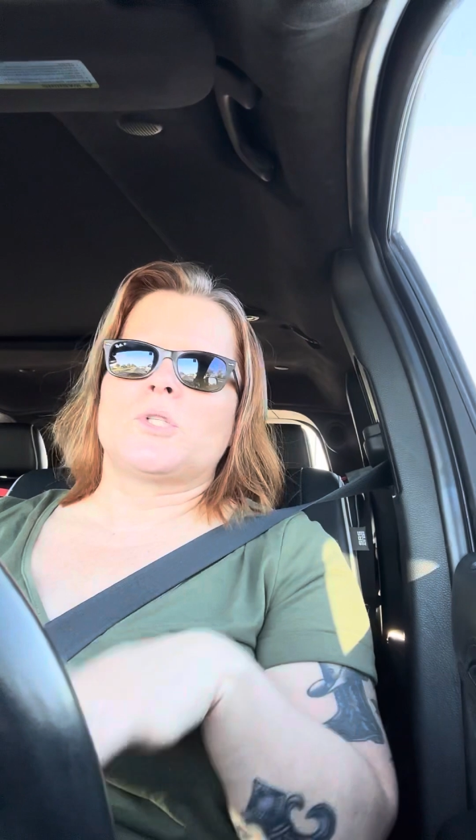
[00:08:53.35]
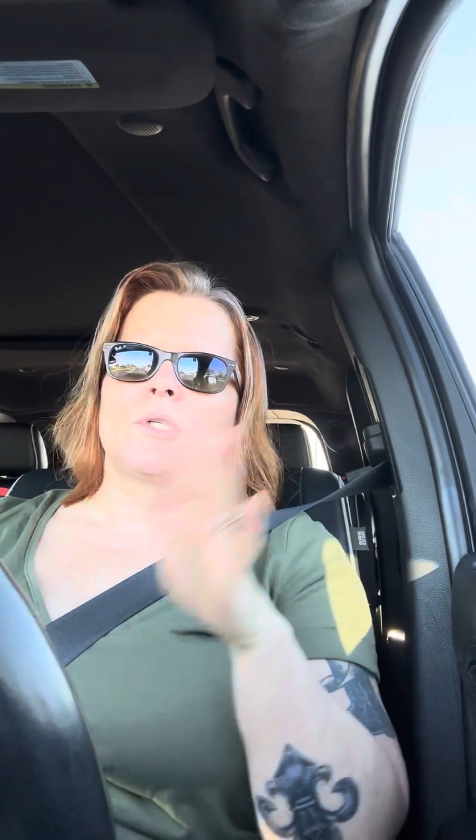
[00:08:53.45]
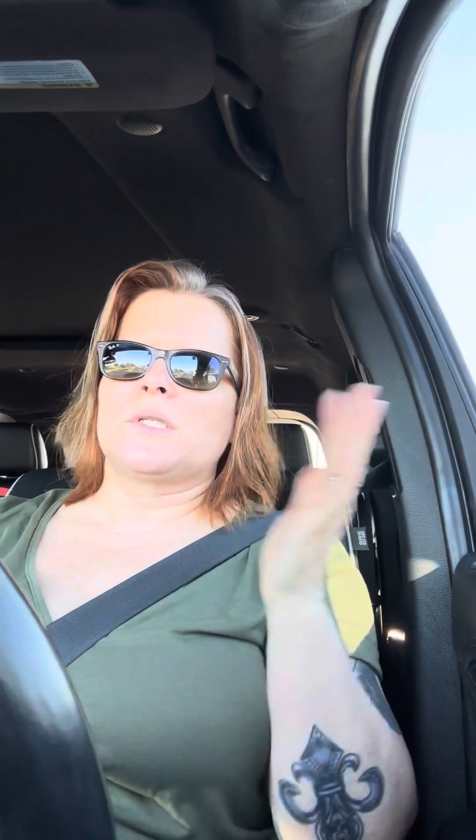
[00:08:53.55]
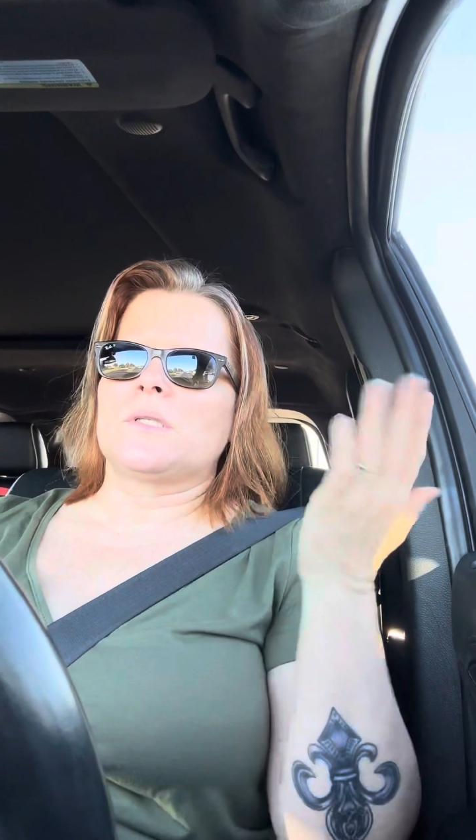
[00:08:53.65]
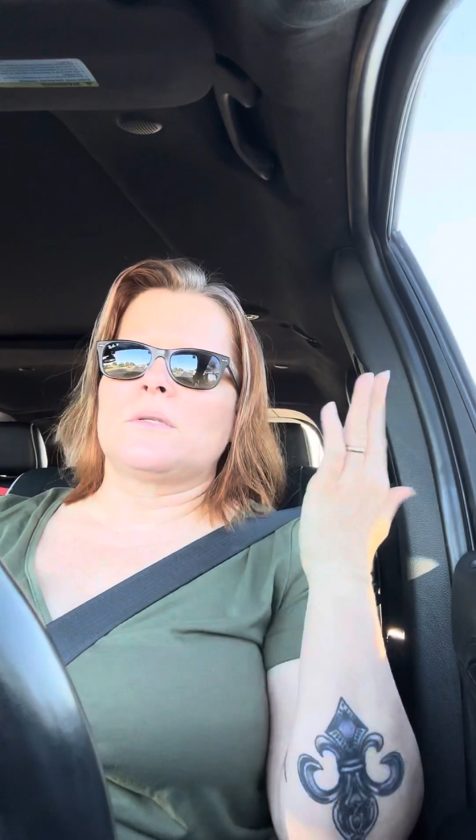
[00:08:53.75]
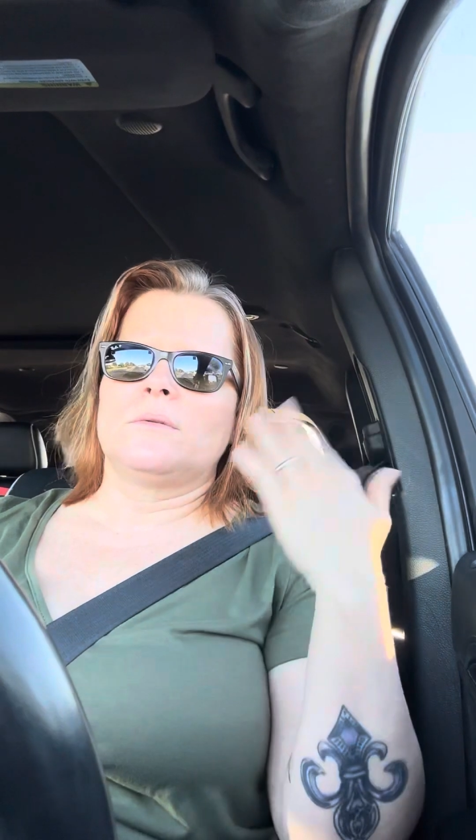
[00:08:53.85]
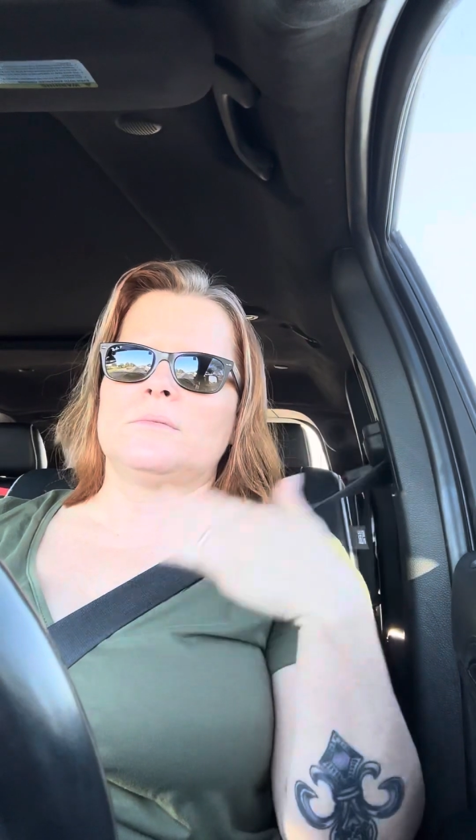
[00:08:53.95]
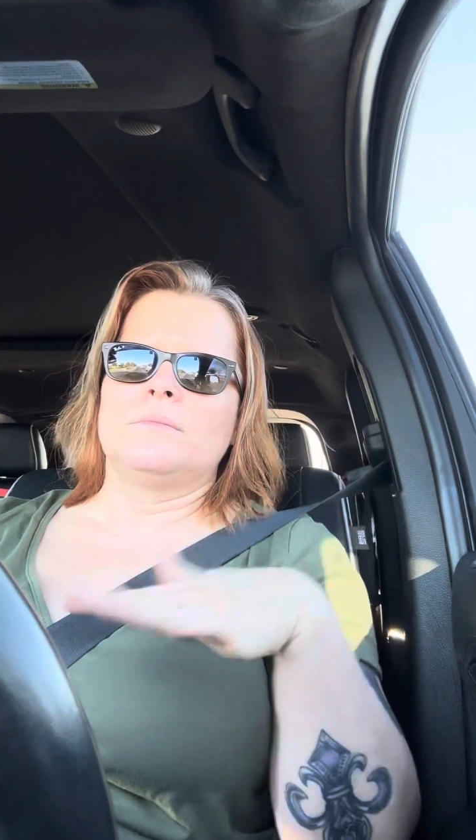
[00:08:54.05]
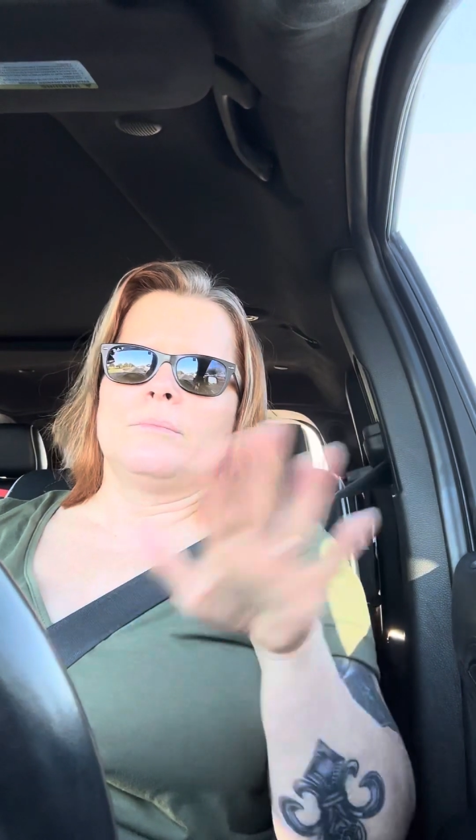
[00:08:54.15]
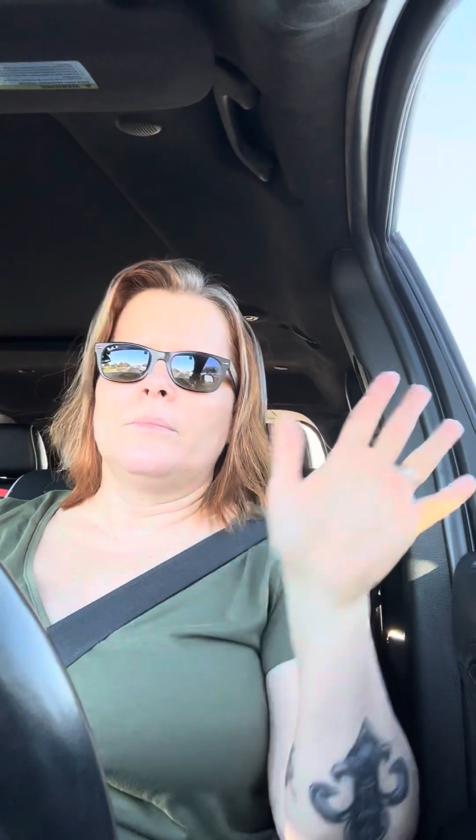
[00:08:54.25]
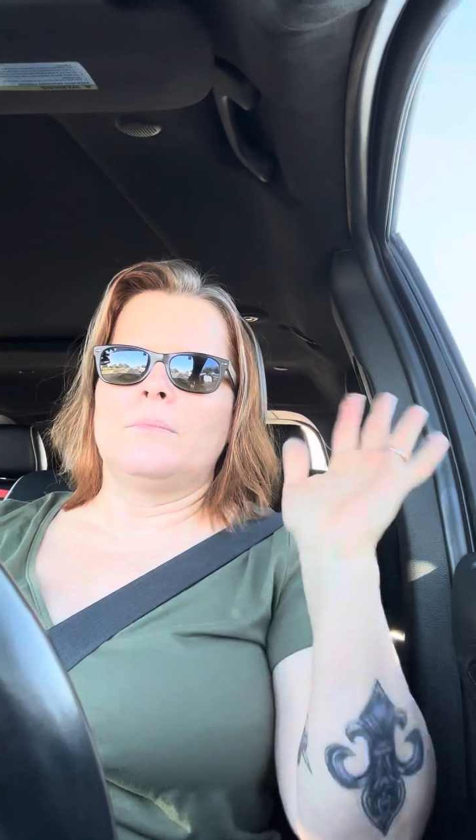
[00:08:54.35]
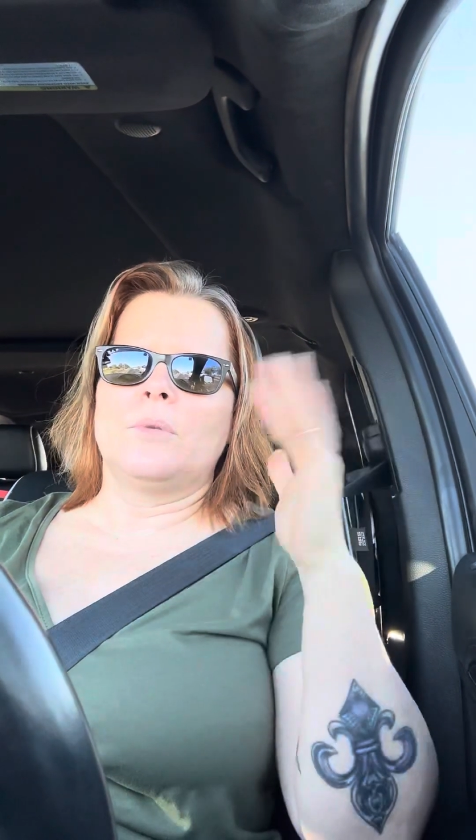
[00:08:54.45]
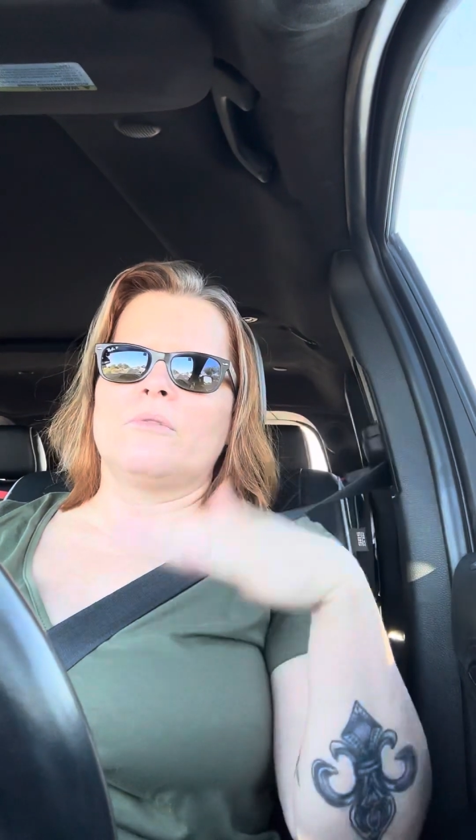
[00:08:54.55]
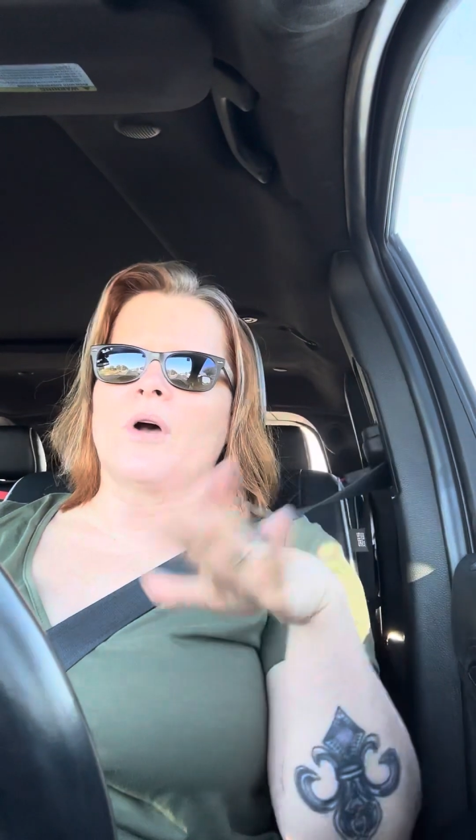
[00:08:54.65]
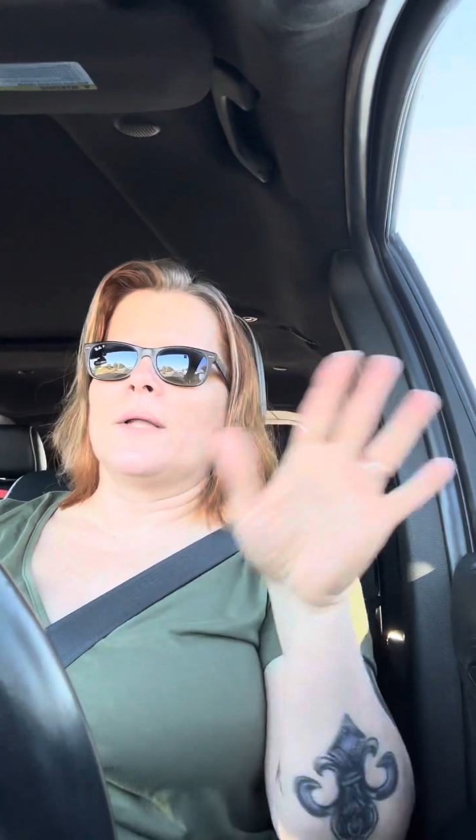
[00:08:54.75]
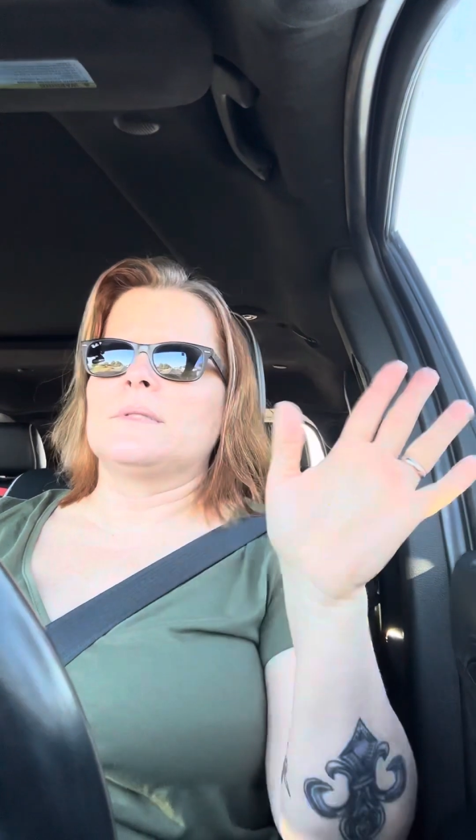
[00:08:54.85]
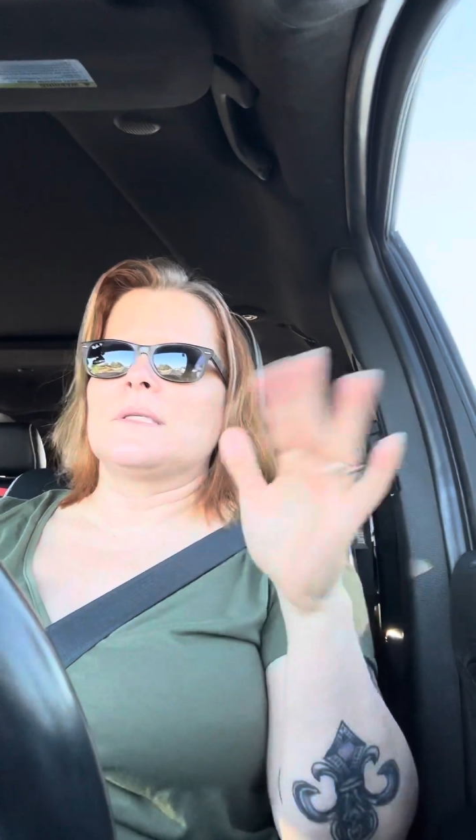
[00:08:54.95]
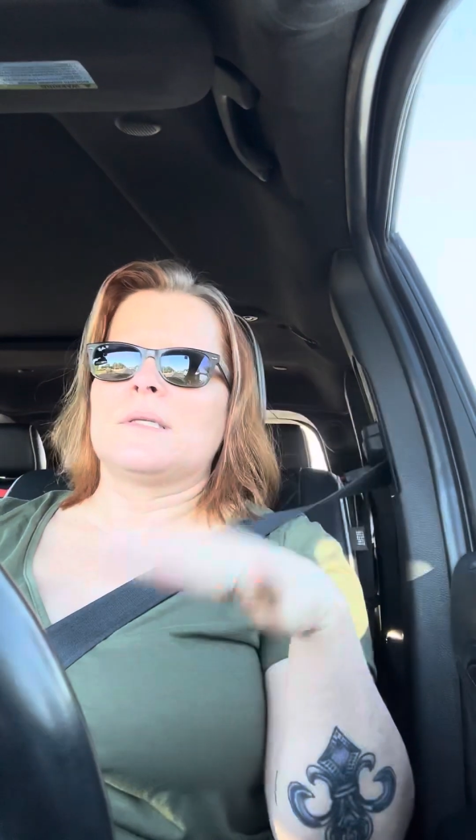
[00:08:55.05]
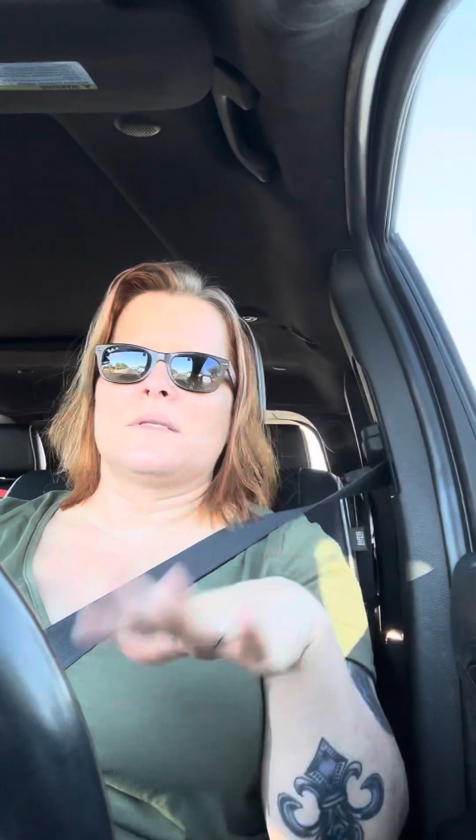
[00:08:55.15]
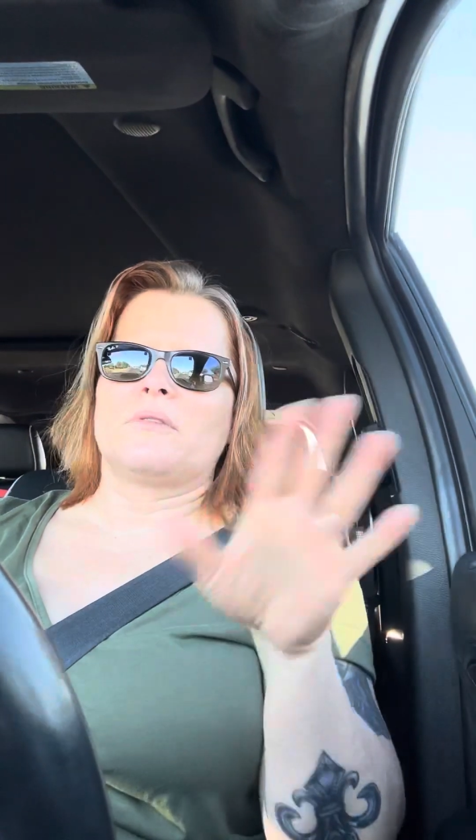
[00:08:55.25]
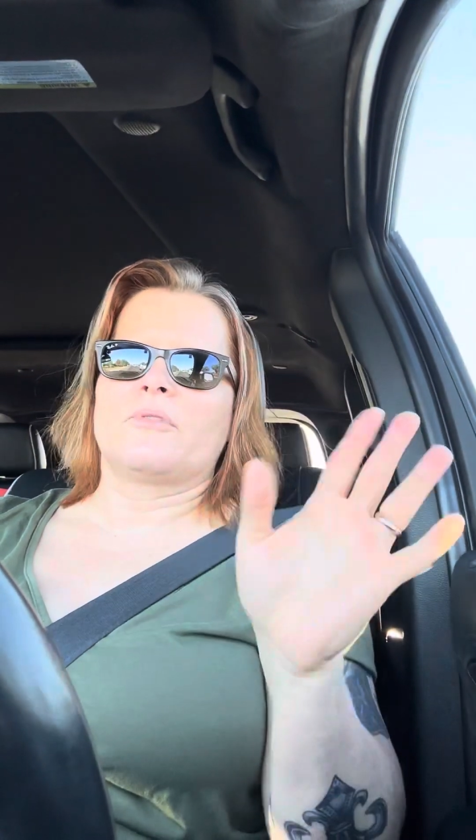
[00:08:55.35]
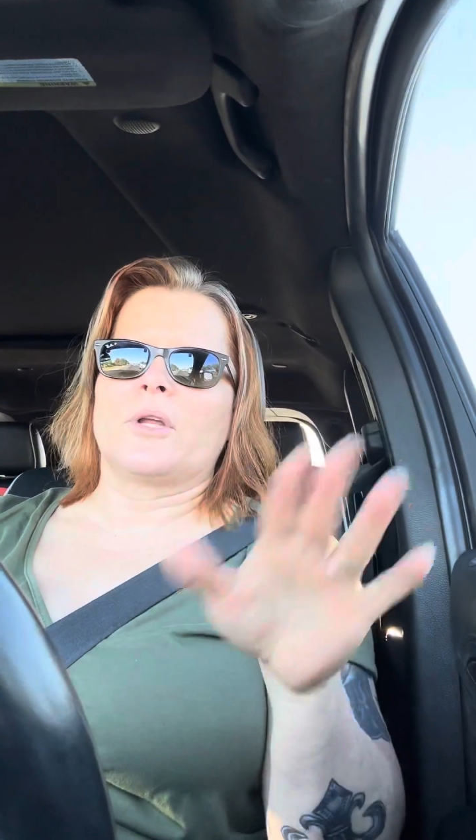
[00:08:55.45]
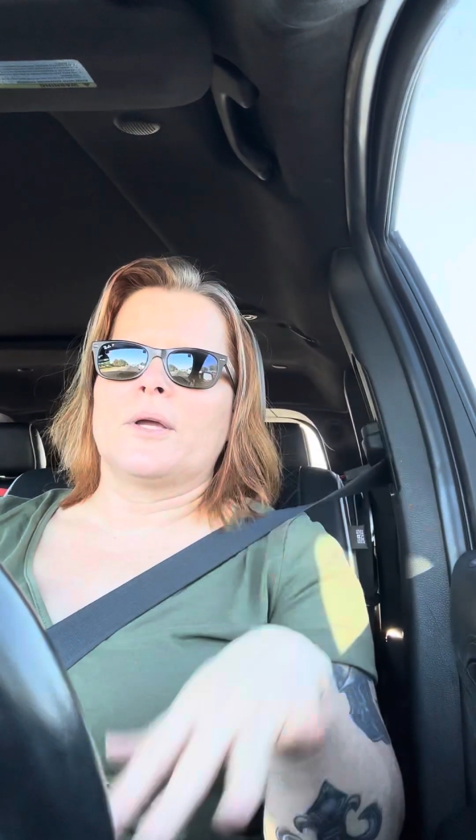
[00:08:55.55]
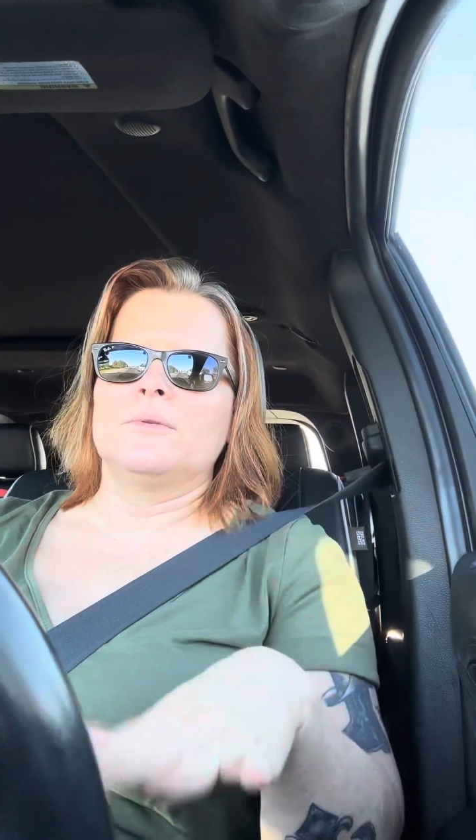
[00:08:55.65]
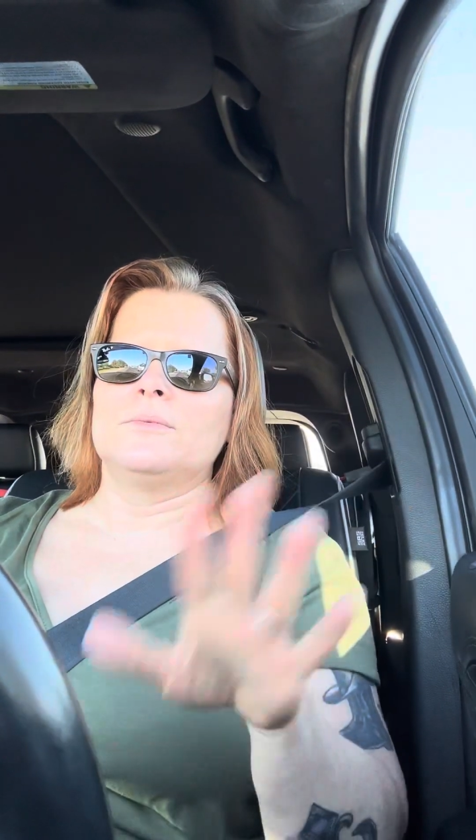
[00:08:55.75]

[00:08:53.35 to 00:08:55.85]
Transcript: just move on. This isn't for you.